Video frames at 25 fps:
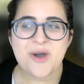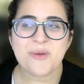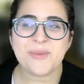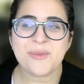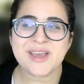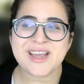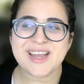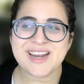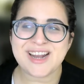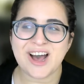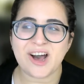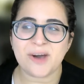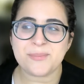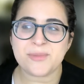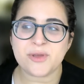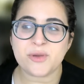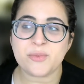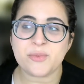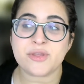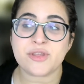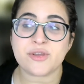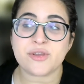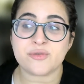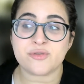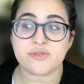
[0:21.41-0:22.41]
We can help you
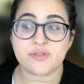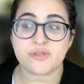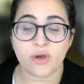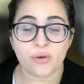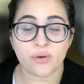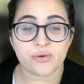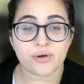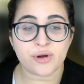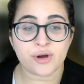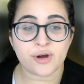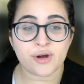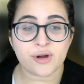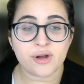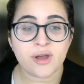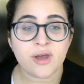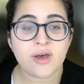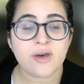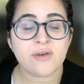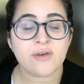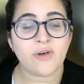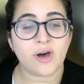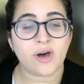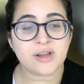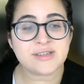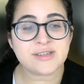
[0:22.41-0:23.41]
with your donor,
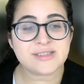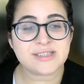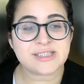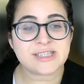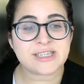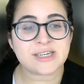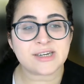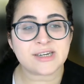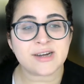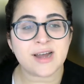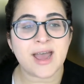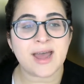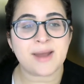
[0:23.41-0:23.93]
volunteer,